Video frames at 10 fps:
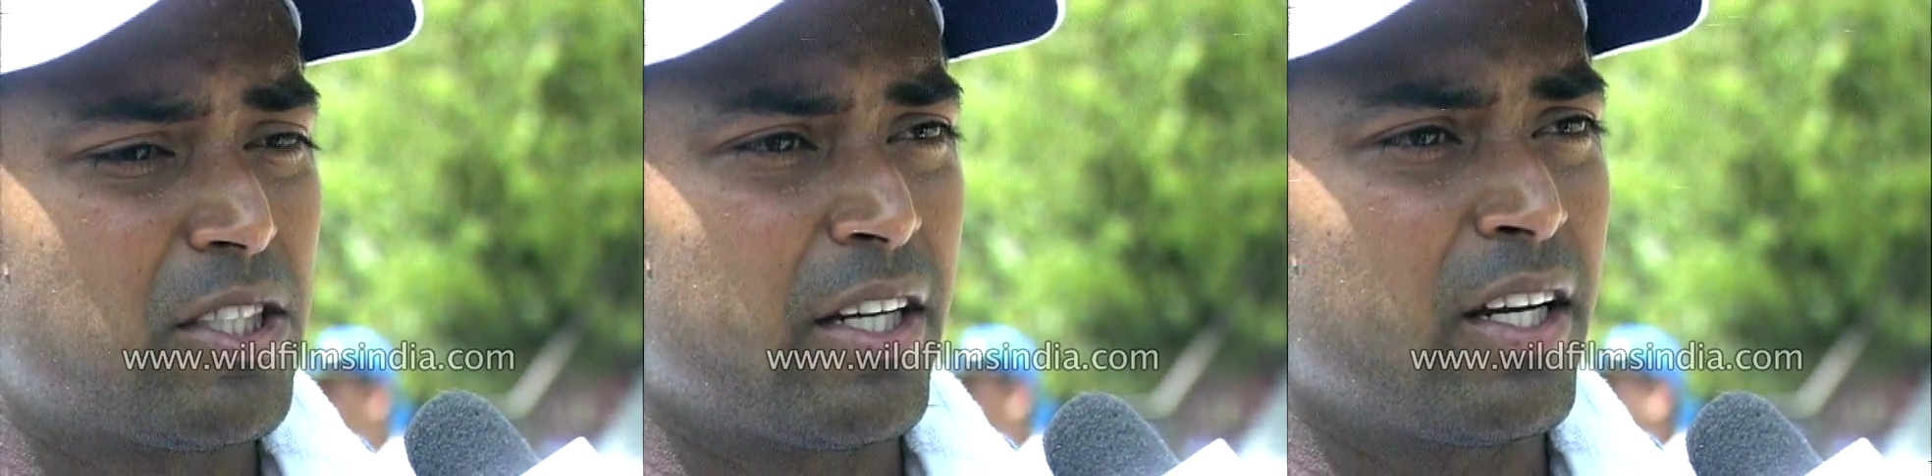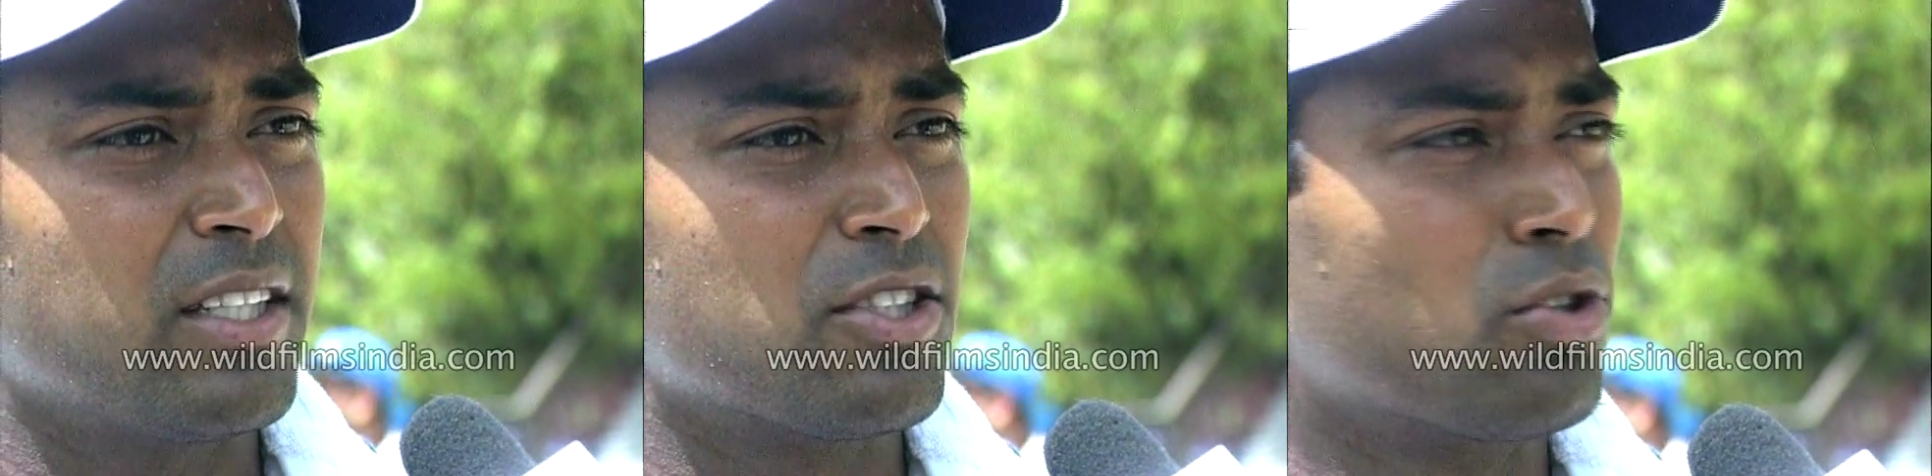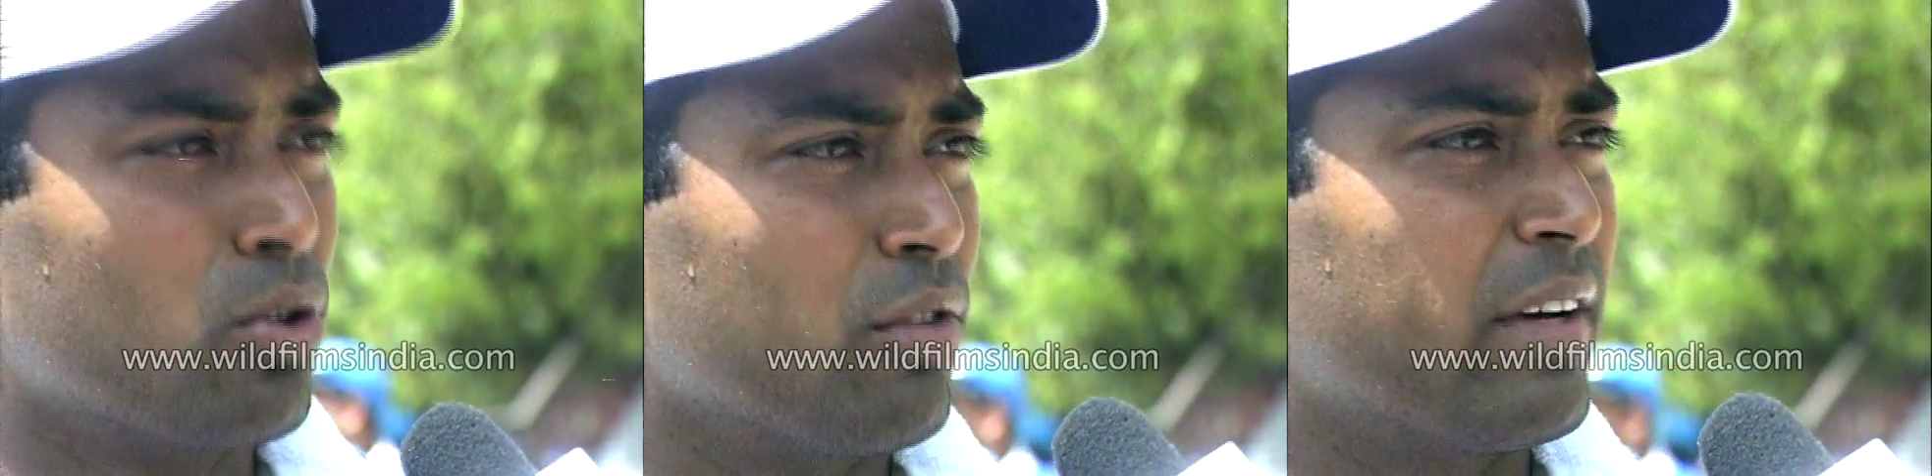Chennai is a
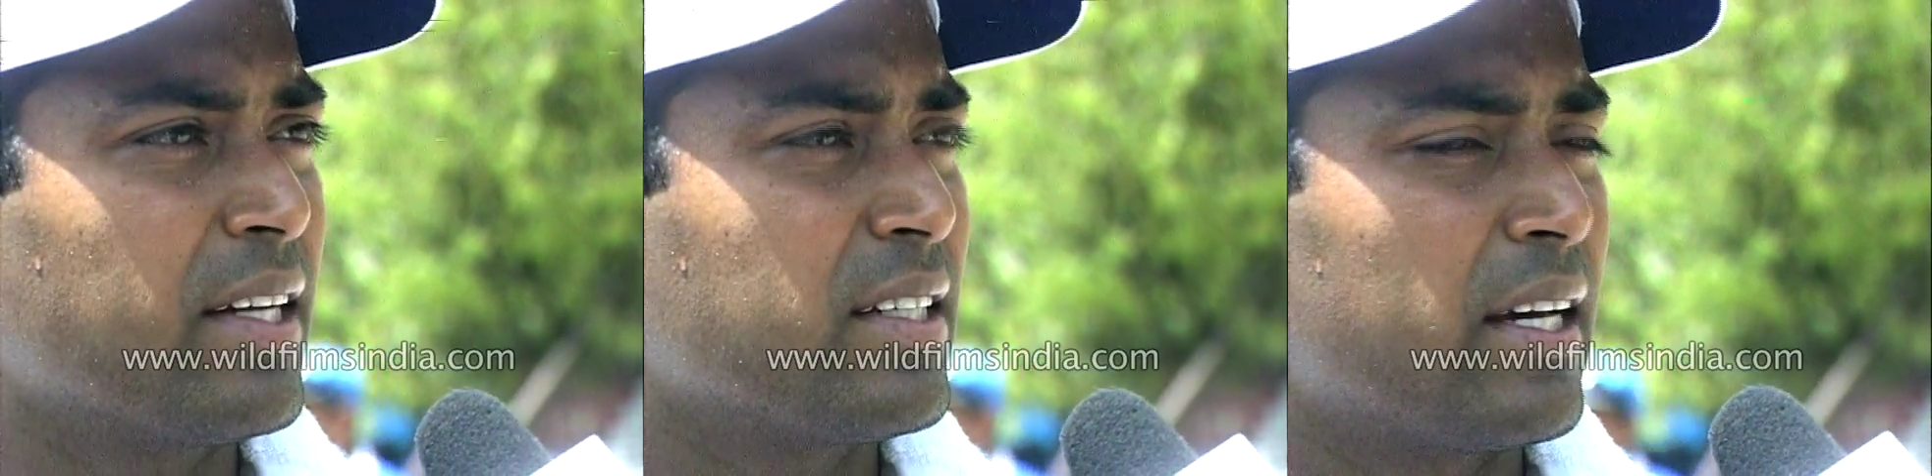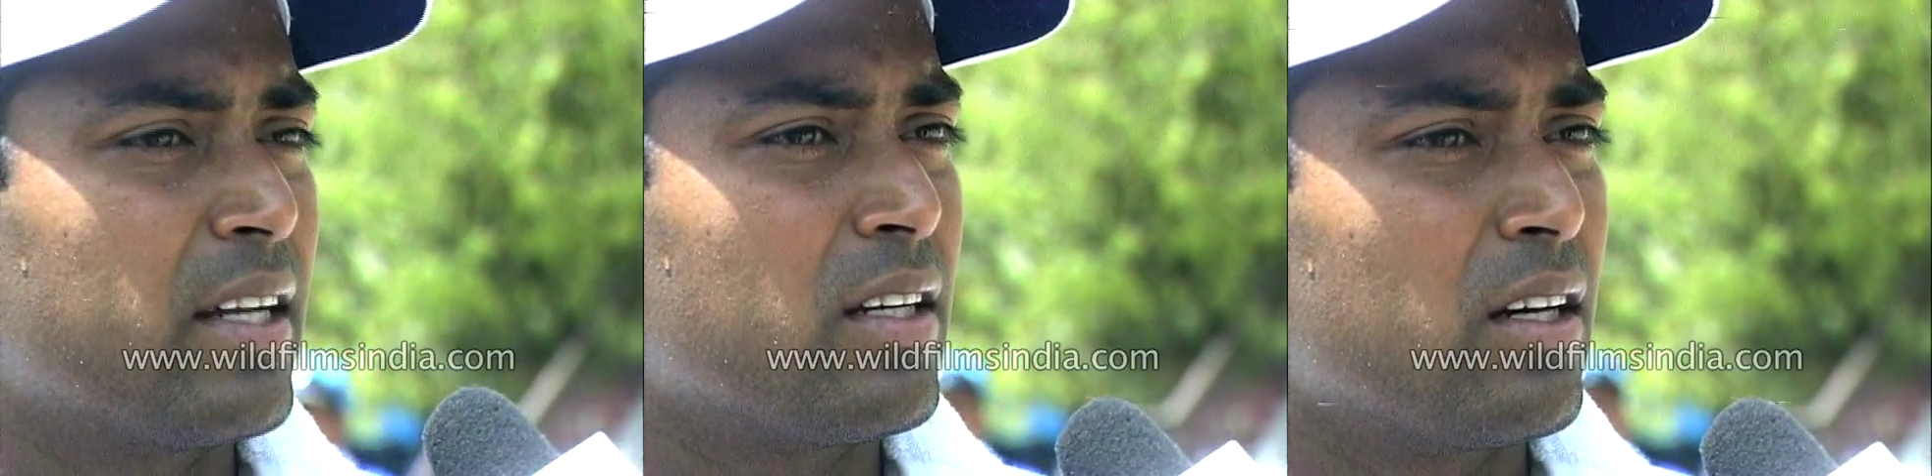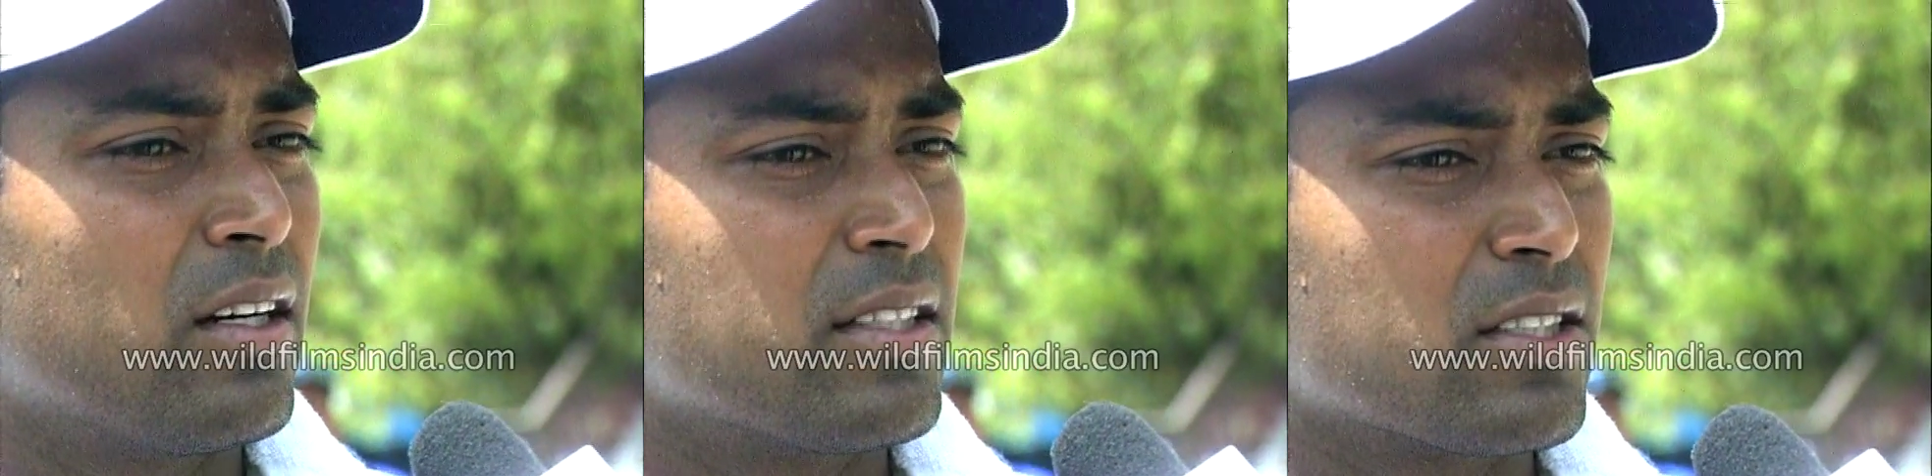tour event and
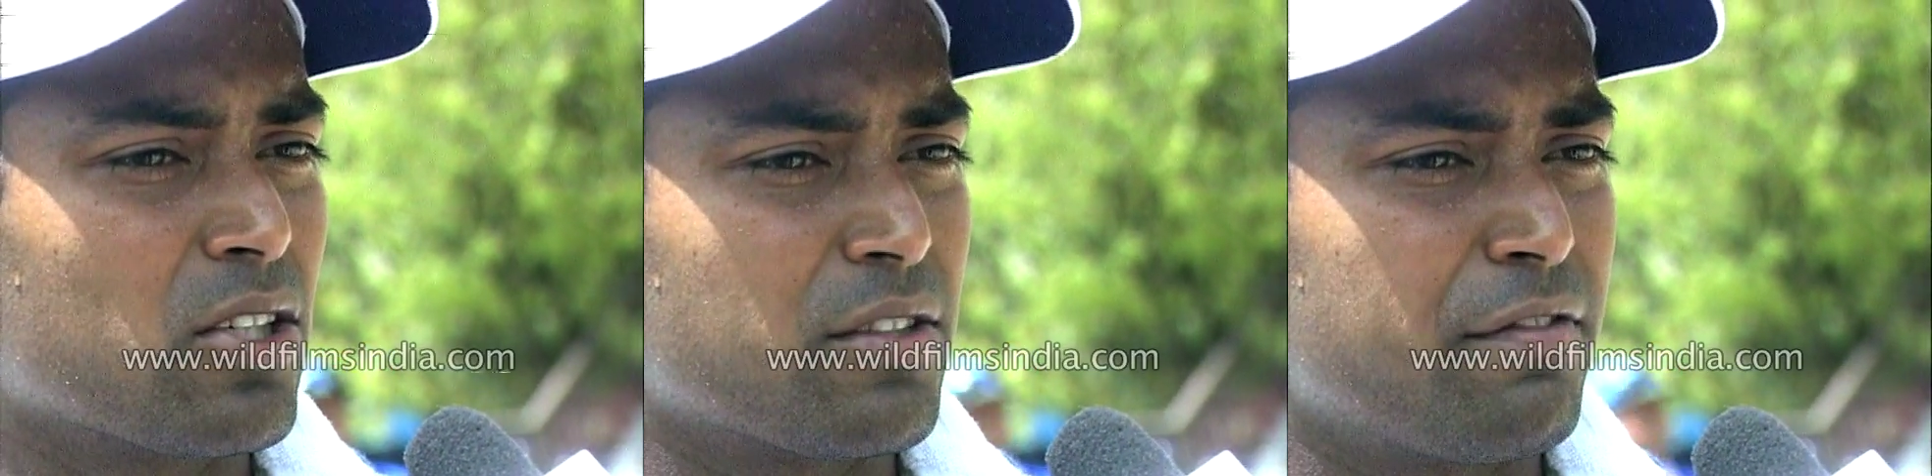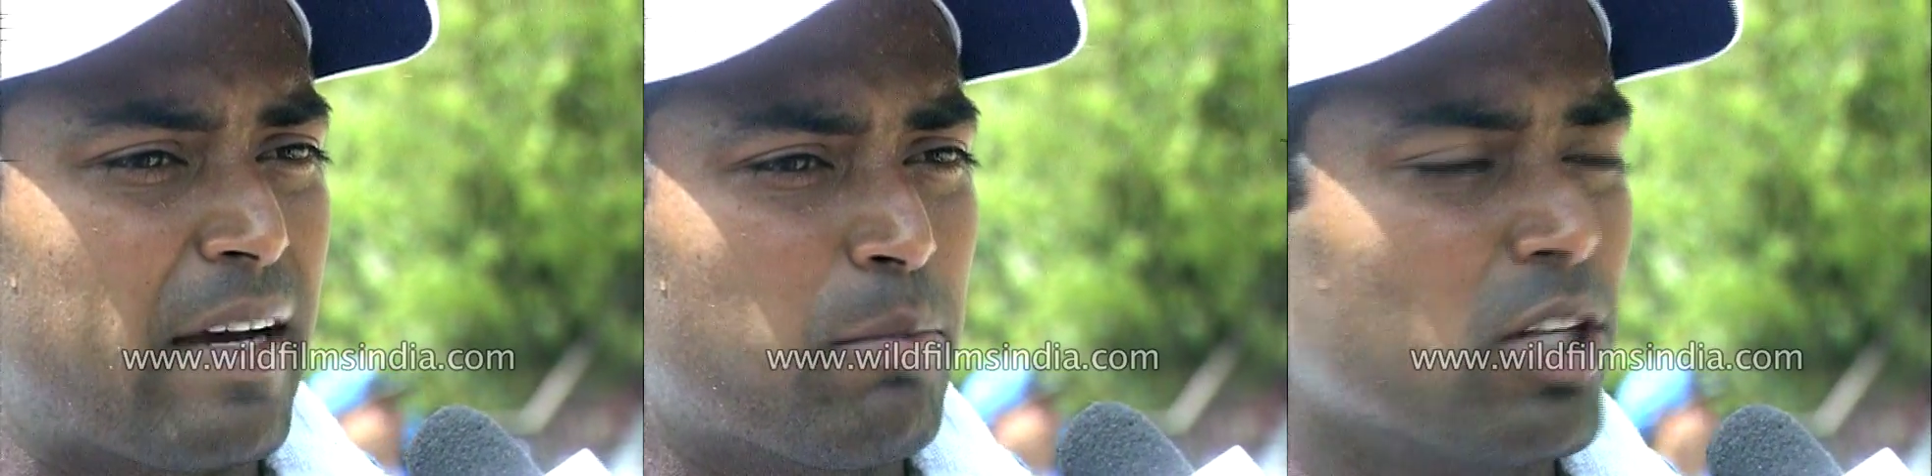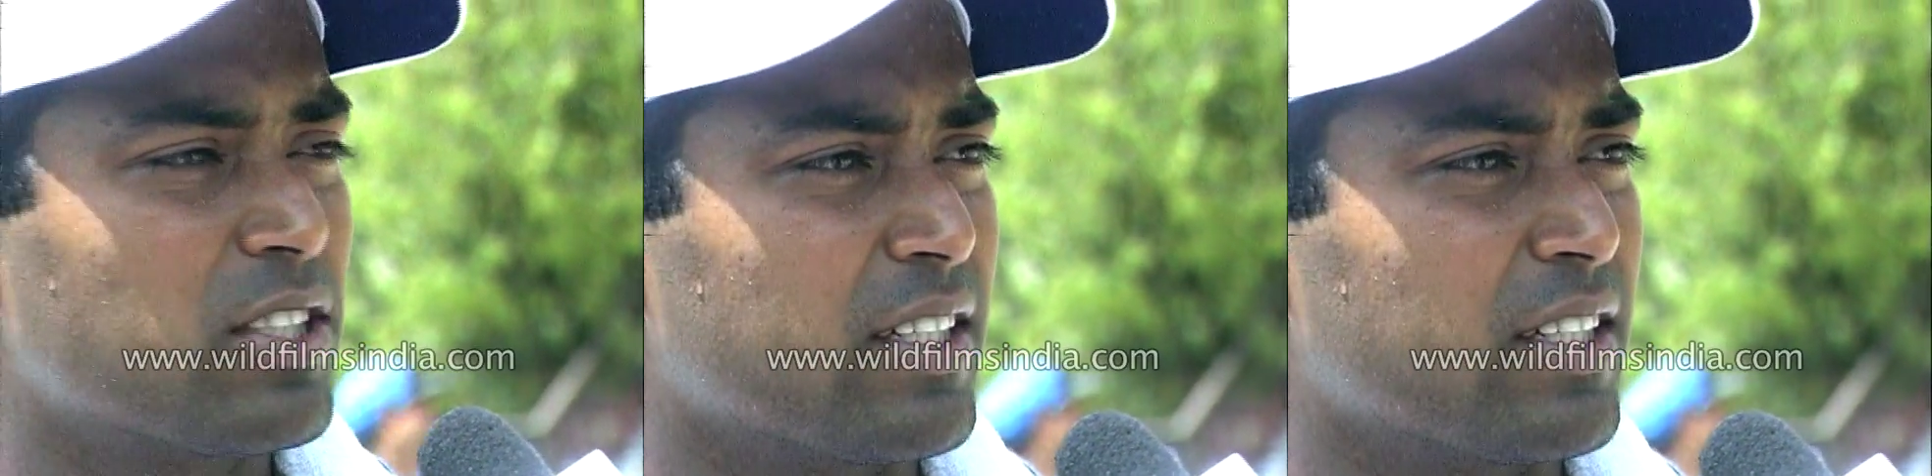uh, it's got fabulous